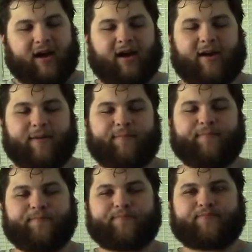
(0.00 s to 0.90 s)
um
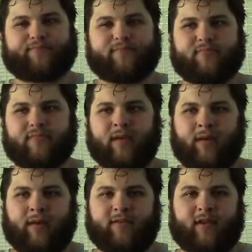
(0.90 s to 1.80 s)

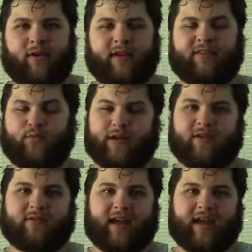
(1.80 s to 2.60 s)
so it's weird,